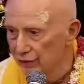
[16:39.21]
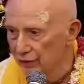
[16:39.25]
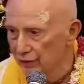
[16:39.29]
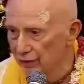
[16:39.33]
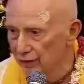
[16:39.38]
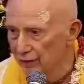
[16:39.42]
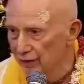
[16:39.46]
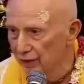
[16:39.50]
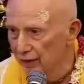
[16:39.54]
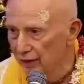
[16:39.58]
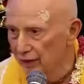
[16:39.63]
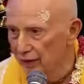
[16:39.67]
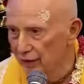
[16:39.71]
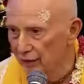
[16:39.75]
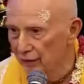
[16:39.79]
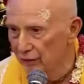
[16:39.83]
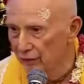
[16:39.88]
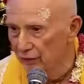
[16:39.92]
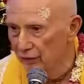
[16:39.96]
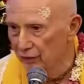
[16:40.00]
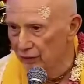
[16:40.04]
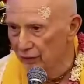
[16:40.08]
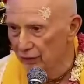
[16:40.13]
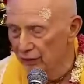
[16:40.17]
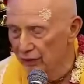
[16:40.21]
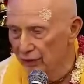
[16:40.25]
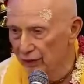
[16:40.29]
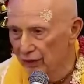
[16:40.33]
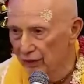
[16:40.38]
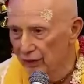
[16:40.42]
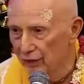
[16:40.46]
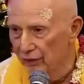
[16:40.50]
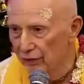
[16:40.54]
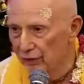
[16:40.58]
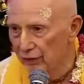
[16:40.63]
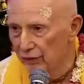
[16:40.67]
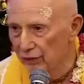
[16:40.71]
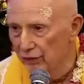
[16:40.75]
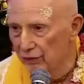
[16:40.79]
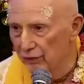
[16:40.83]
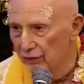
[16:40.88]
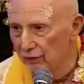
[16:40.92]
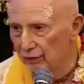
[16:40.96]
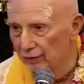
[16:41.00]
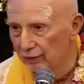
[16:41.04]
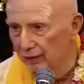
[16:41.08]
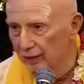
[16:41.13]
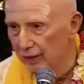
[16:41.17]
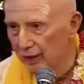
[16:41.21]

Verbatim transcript: You know, he may go to work in a suit,